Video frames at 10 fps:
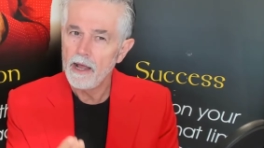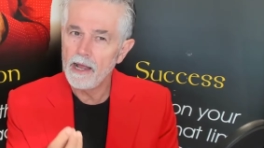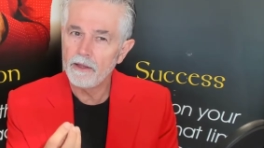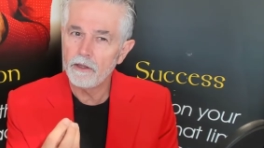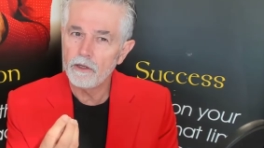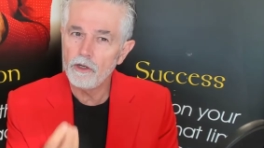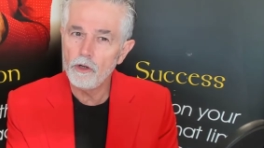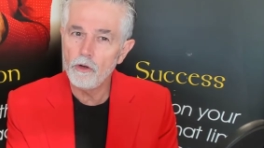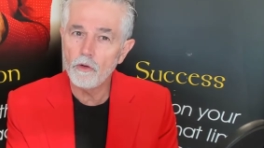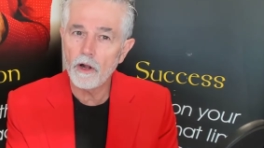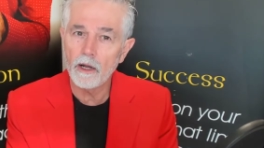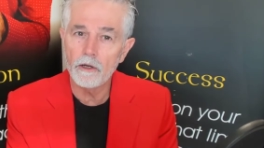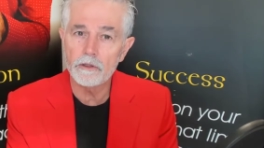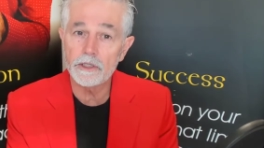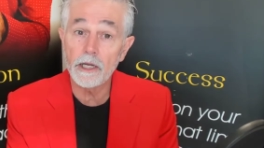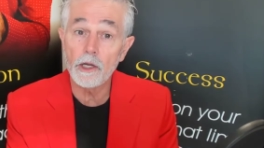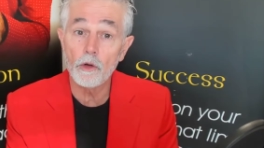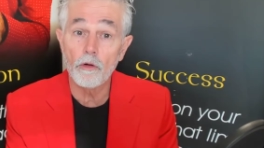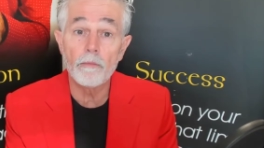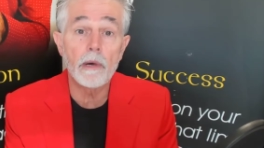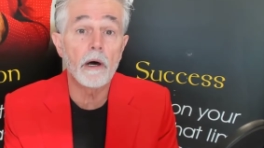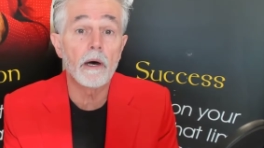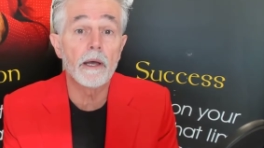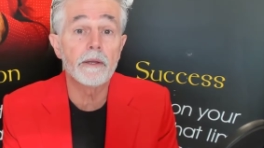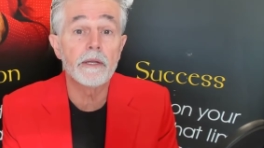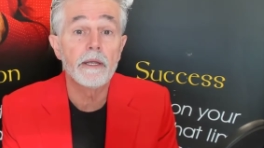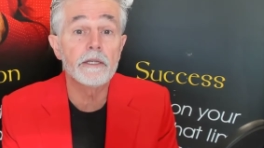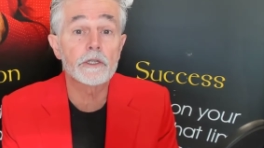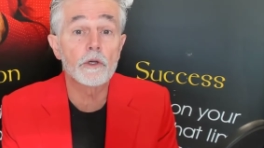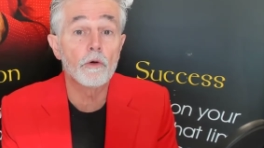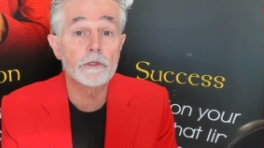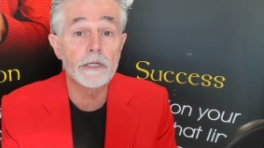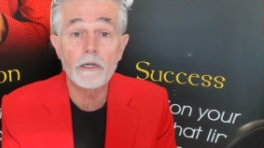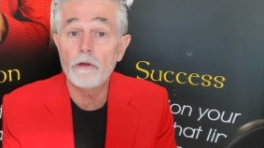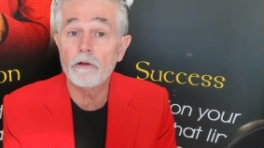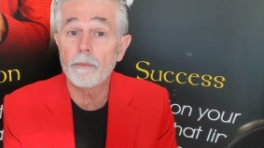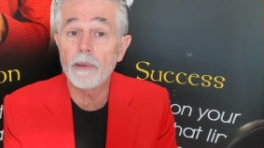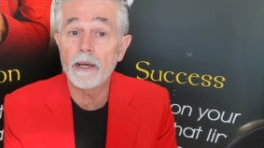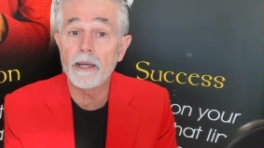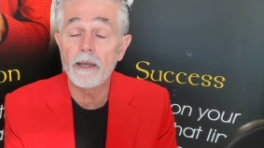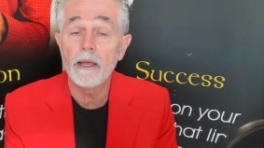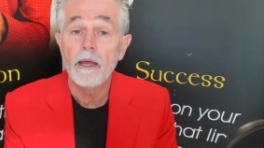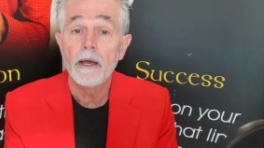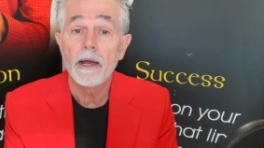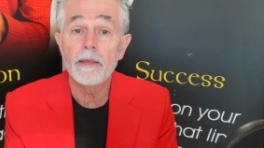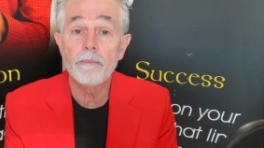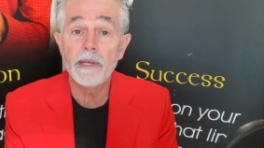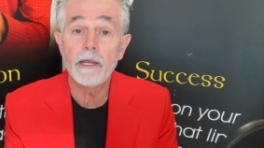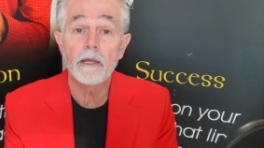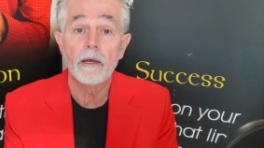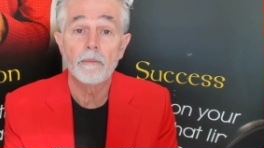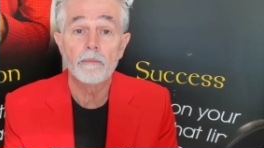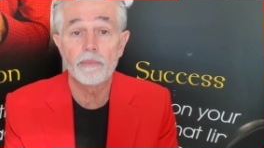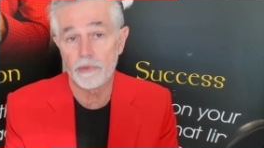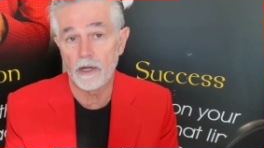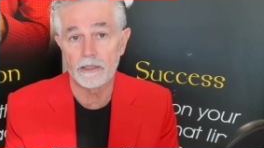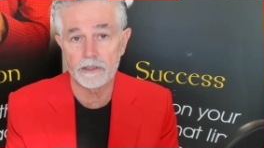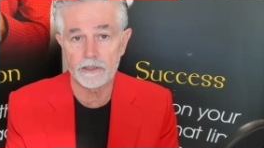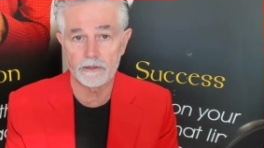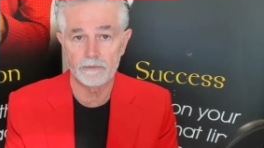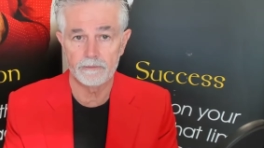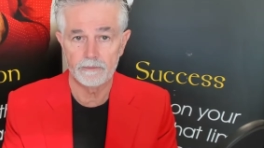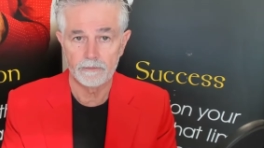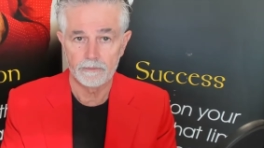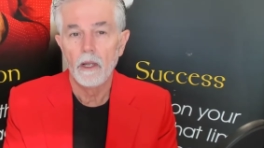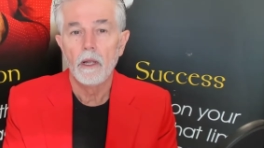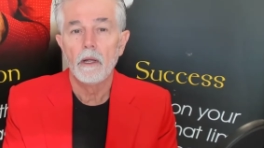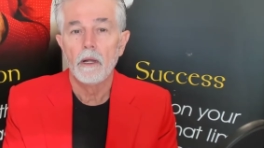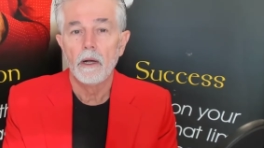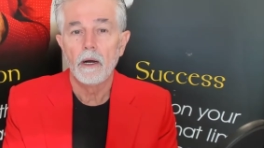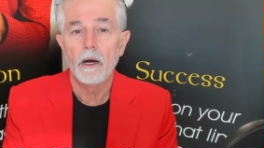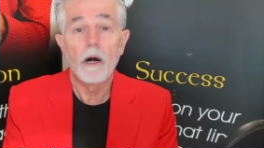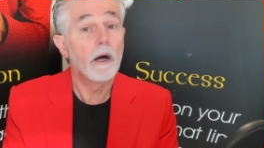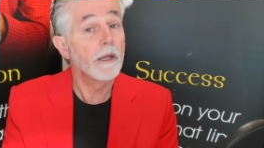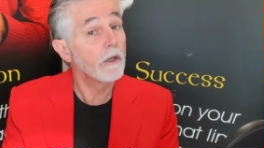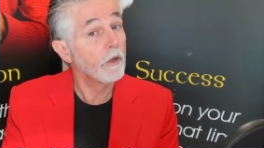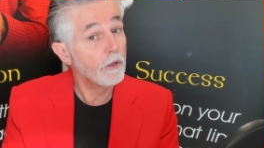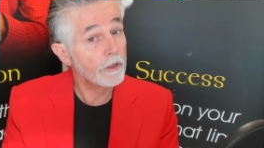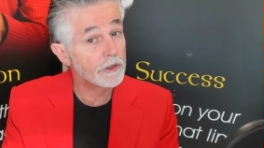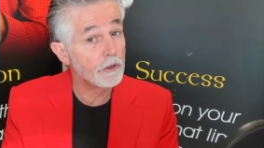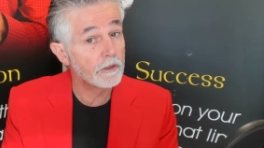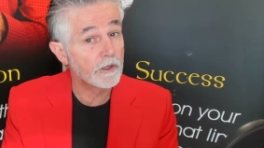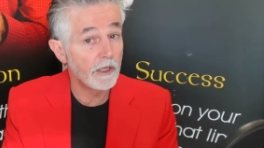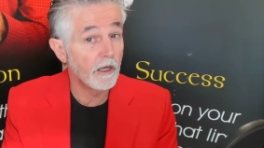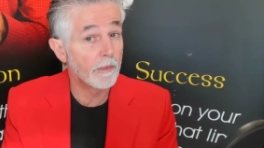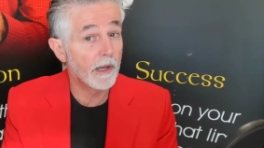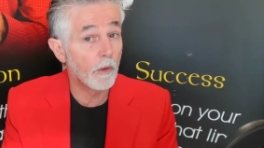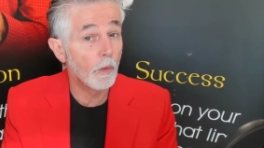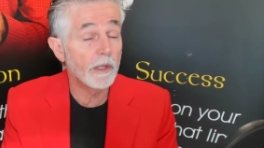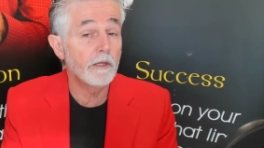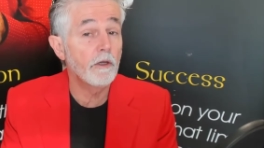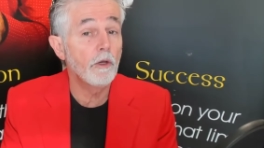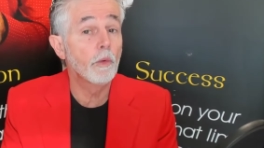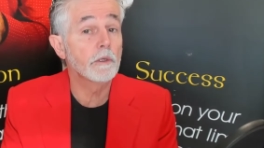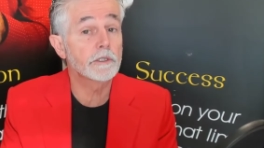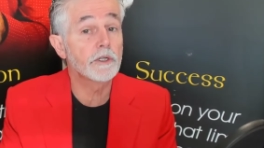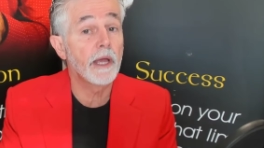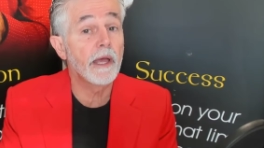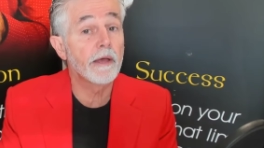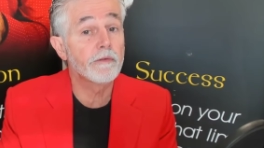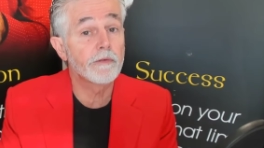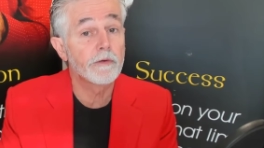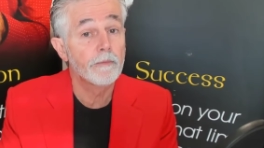and you closing your mind is causing you to pay a big price. I urge you to think about whether you want to have